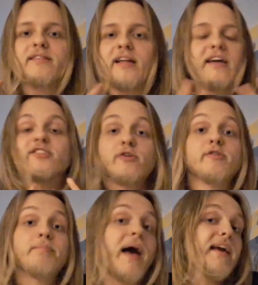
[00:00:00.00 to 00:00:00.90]
that I
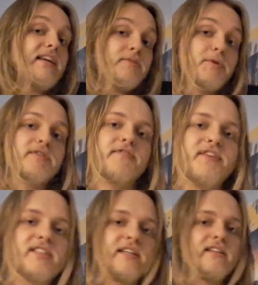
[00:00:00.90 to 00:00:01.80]
started buying his music
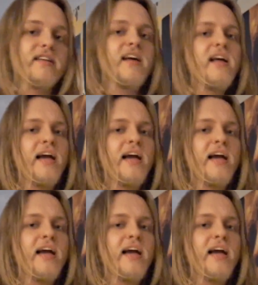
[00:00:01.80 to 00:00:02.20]
physically,